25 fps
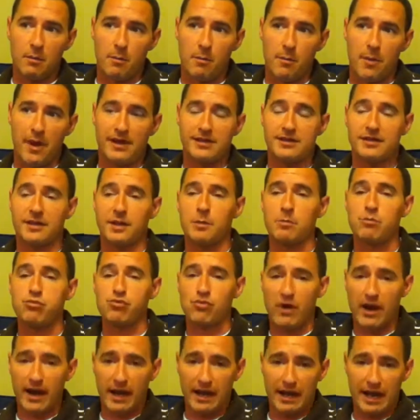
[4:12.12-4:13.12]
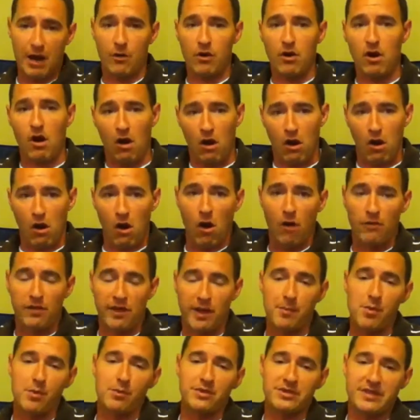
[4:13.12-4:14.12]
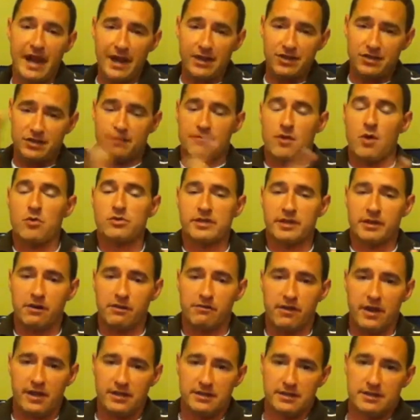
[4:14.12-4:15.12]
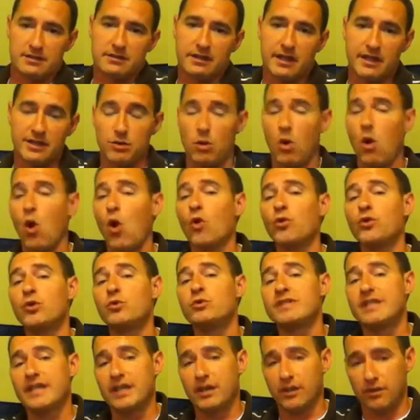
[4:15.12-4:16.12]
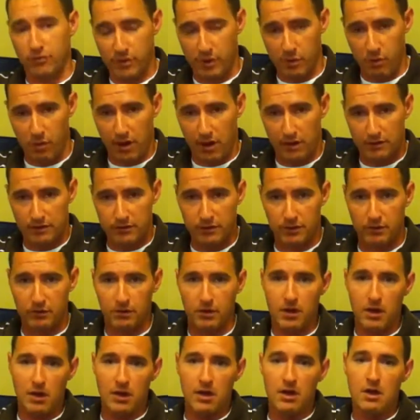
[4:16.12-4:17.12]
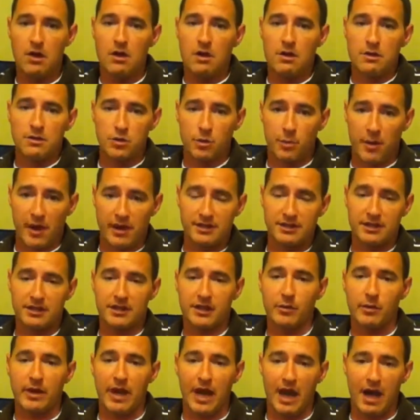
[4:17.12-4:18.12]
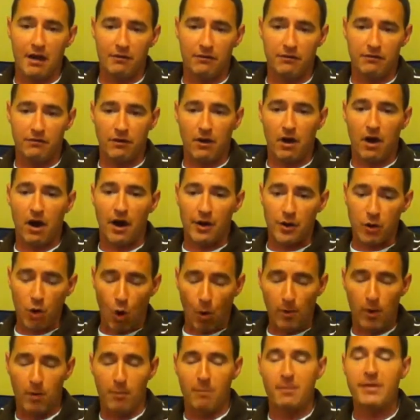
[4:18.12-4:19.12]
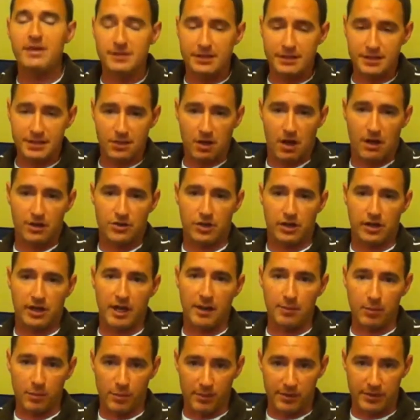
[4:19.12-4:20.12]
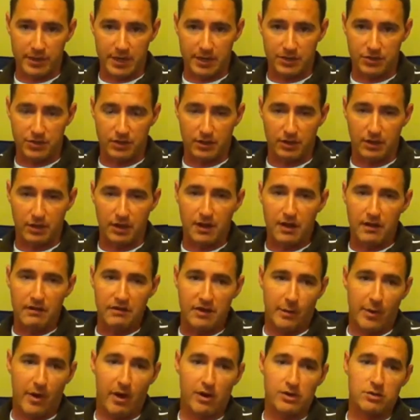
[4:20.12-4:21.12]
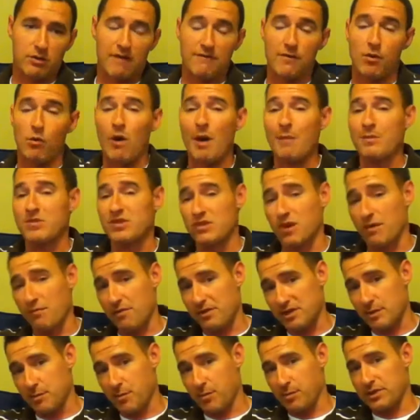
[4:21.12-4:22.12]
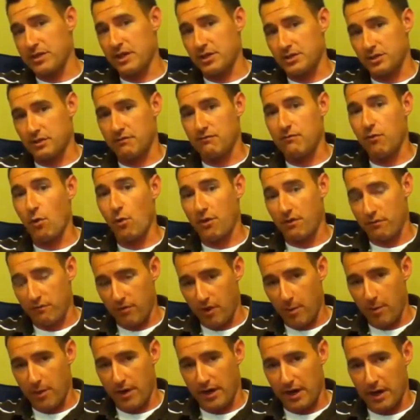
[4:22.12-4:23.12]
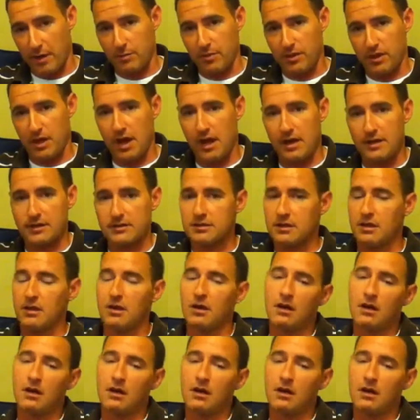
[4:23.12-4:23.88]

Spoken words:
basically break out all the implementations of those interfaces into a whole new tier if we want to. So basically we have our normal business logic implementation, then we also have a web service implementation for the Framework APIs.